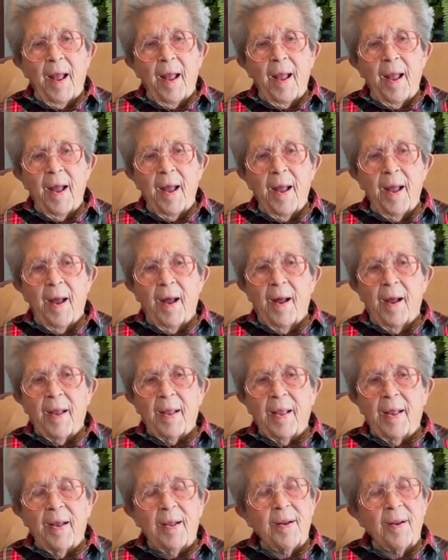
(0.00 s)

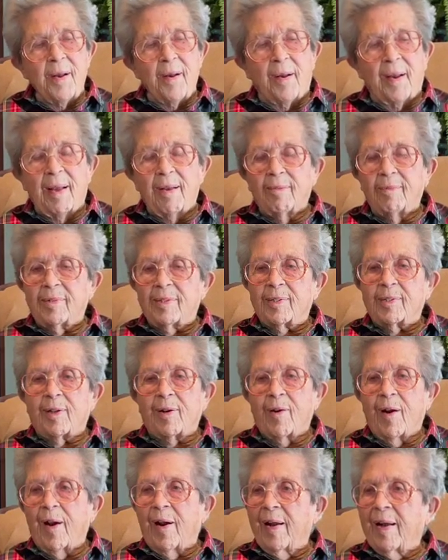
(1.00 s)
No, it was
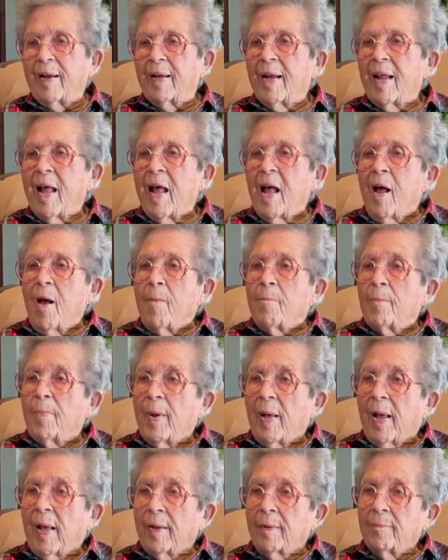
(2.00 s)
great,
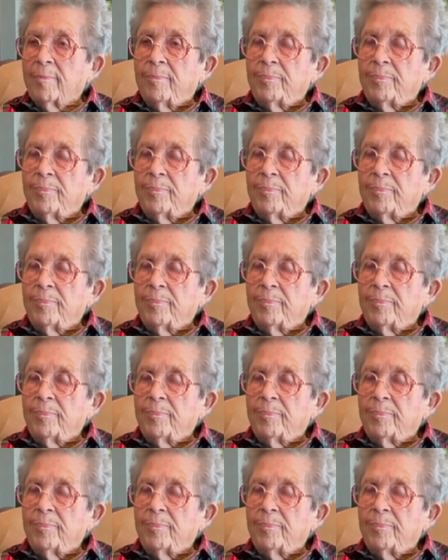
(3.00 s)
but